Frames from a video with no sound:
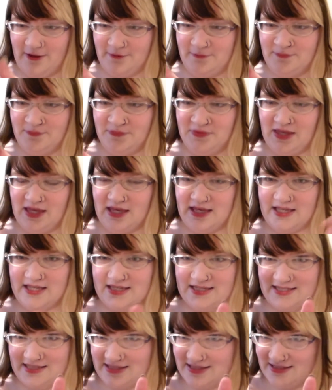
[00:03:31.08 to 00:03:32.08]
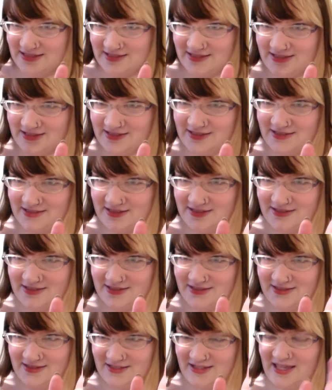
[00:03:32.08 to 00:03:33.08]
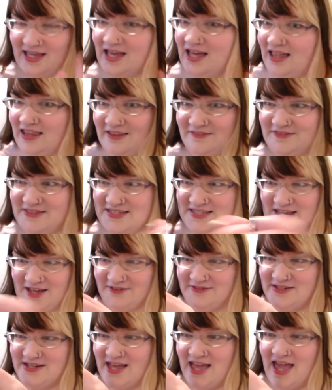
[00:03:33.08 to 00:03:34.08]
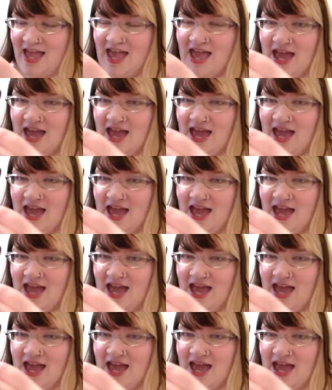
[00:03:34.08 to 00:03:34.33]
bell, because I love the sound.